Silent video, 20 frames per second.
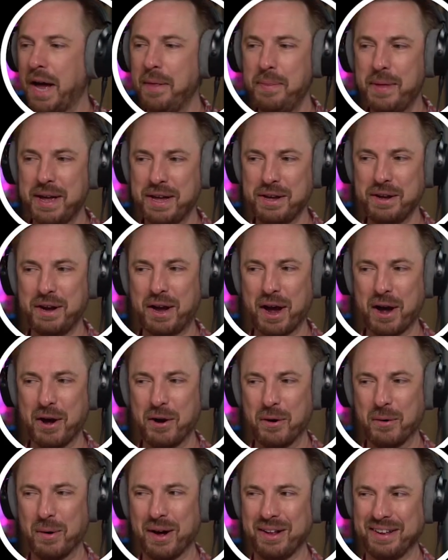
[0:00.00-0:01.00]
And there you
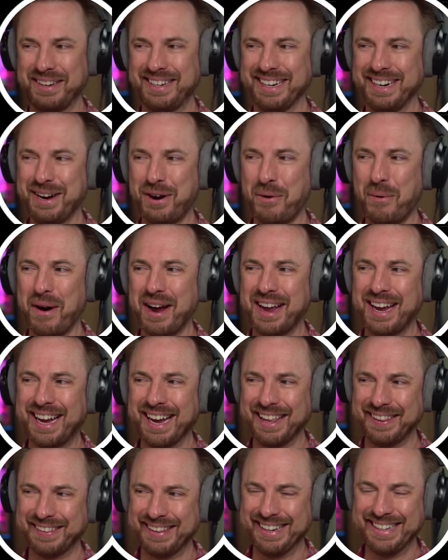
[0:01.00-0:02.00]
go. Well, I didn't quite
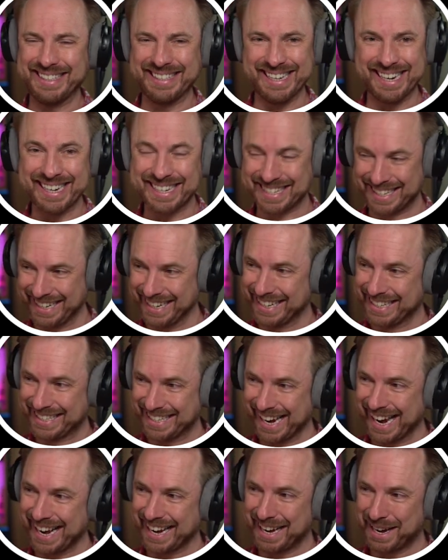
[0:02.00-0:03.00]
get the text
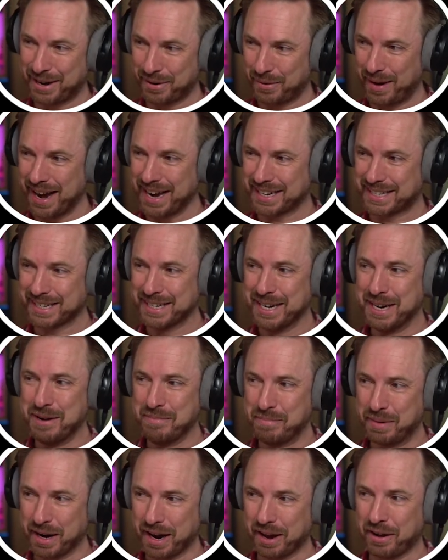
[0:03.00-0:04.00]
exactly
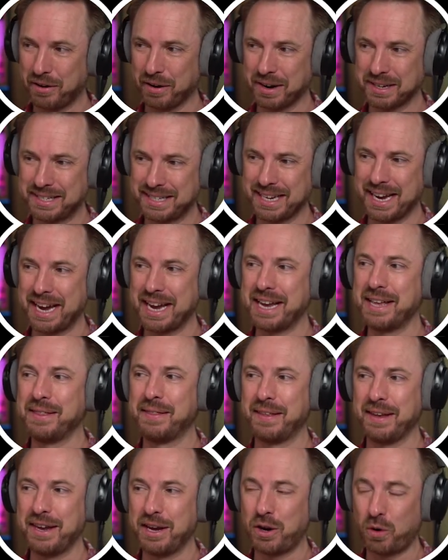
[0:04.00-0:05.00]
correct, but I gotta say
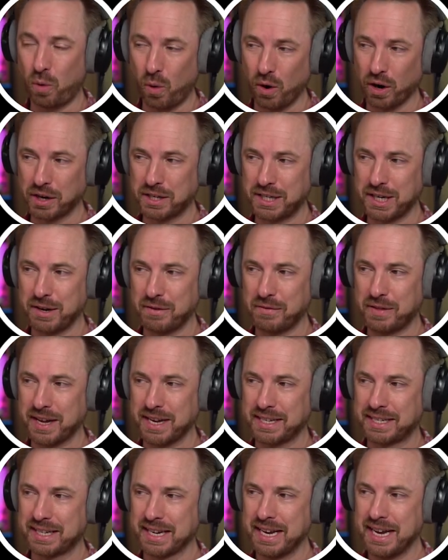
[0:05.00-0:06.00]
the quality of
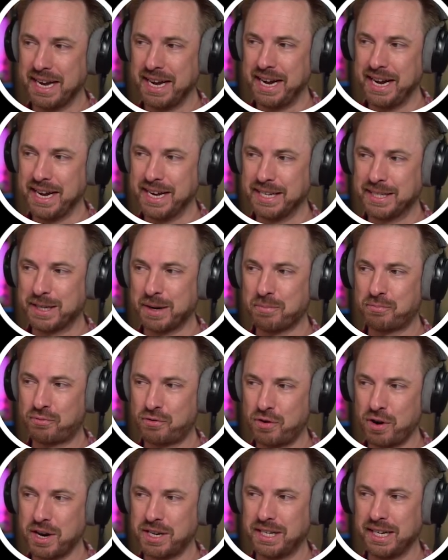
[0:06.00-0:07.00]
this is
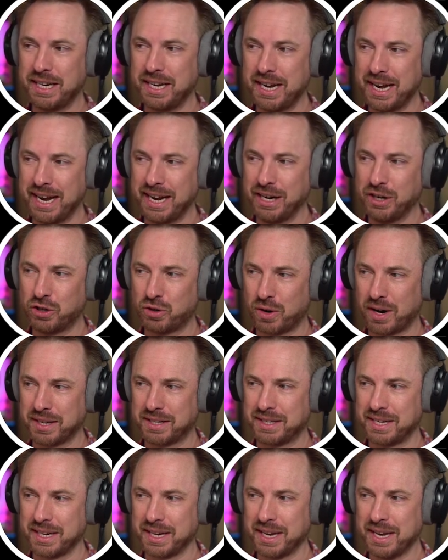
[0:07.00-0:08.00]
pretty
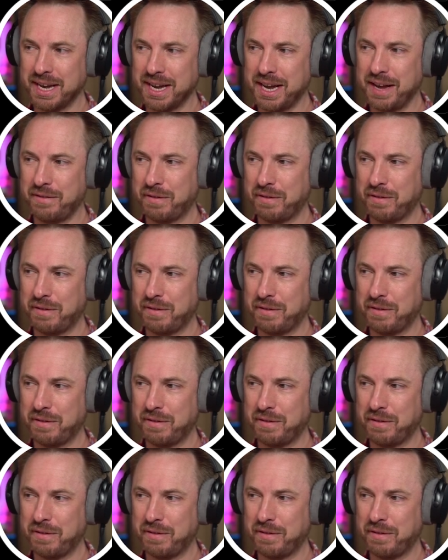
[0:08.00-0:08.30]
interesting.